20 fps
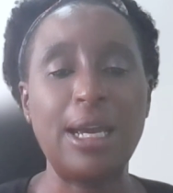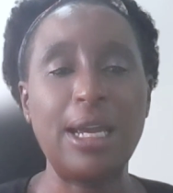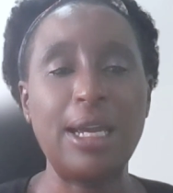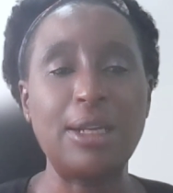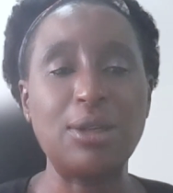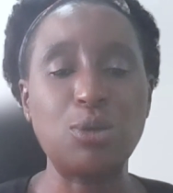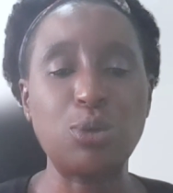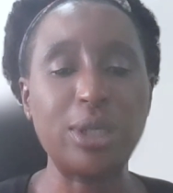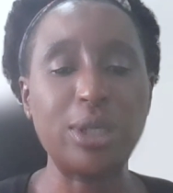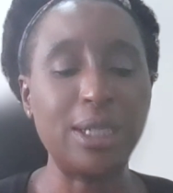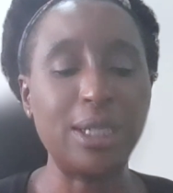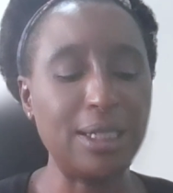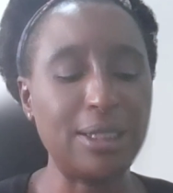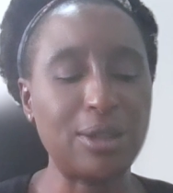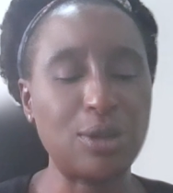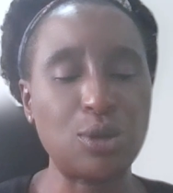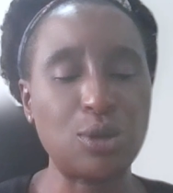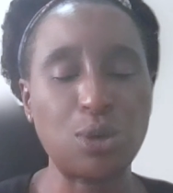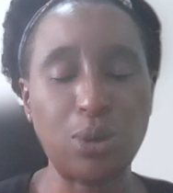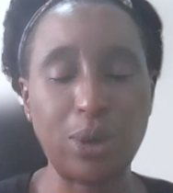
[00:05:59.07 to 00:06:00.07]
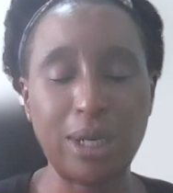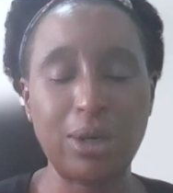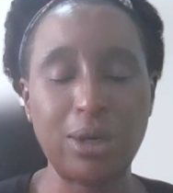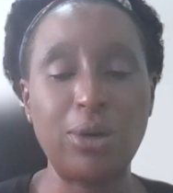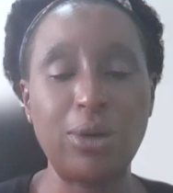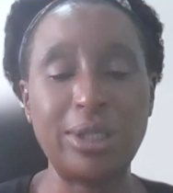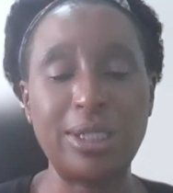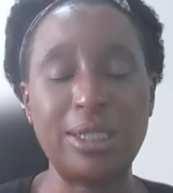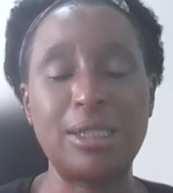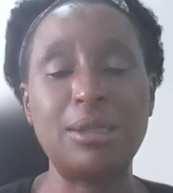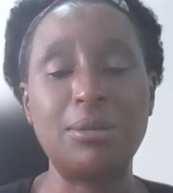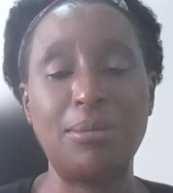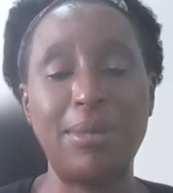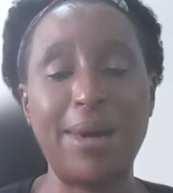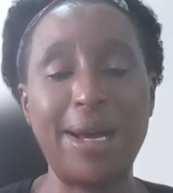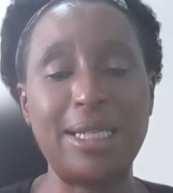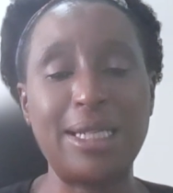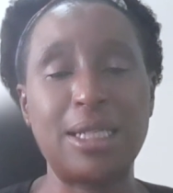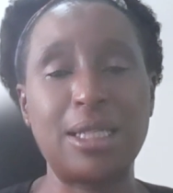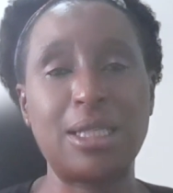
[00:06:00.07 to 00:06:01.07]
And we need to work on
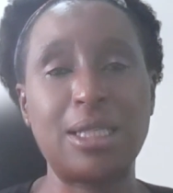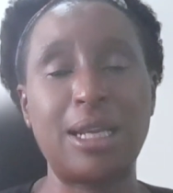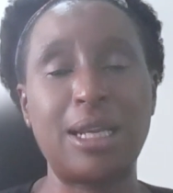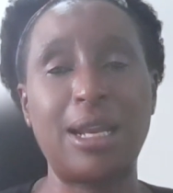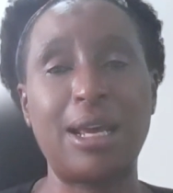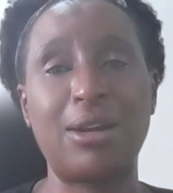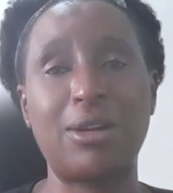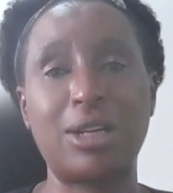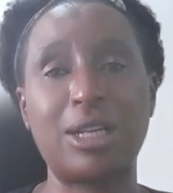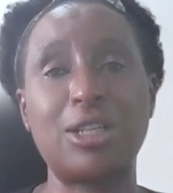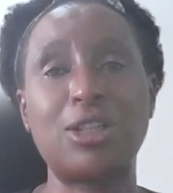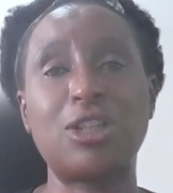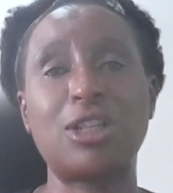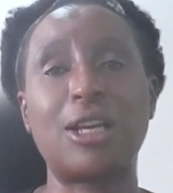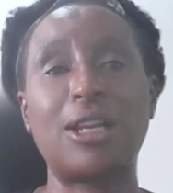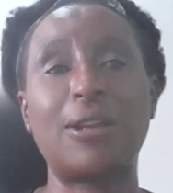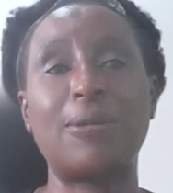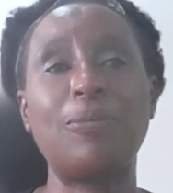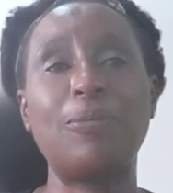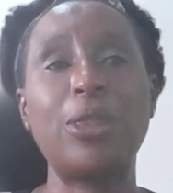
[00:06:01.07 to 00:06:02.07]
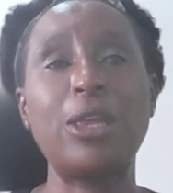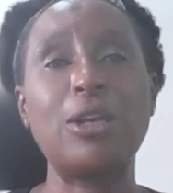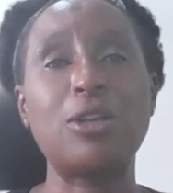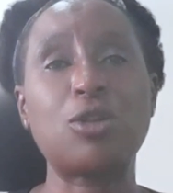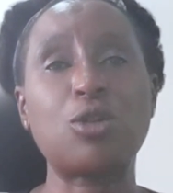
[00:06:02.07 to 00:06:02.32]
demand generation.